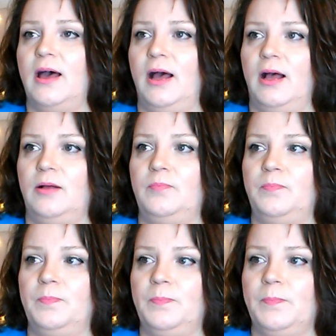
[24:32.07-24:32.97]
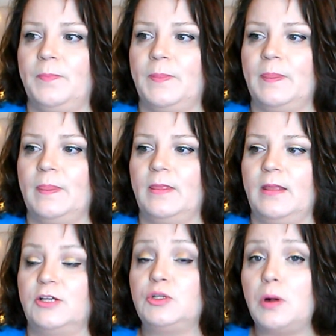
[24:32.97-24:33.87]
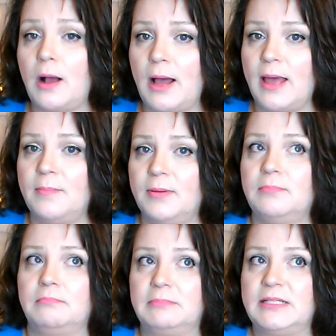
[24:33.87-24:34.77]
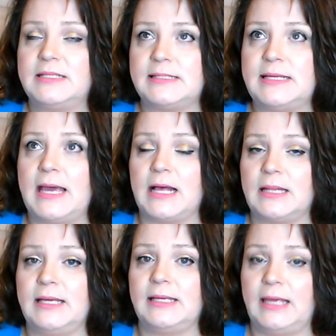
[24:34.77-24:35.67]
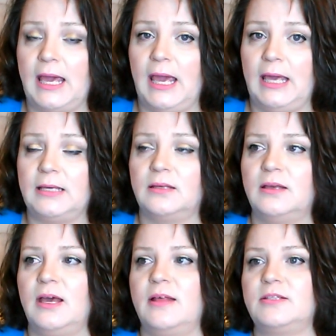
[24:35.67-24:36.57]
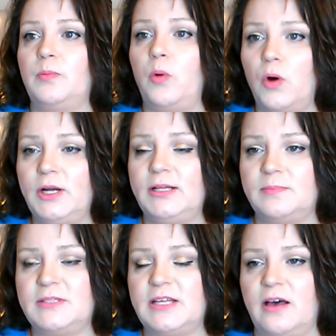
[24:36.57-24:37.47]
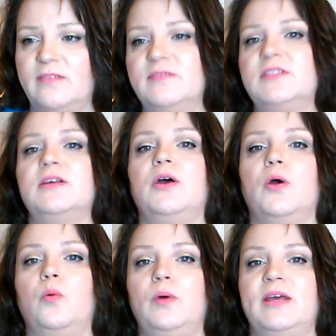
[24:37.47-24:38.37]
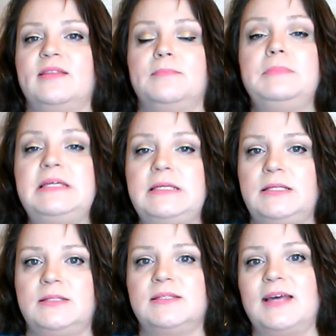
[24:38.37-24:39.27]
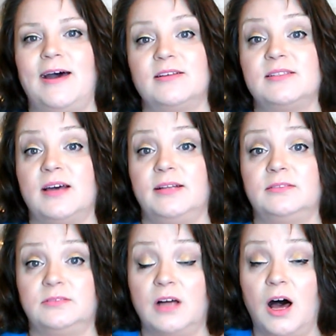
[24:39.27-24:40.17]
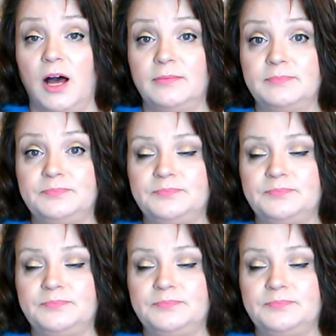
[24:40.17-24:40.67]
a tribe that doesn't act like a gang, supporting themselves with means outside the law.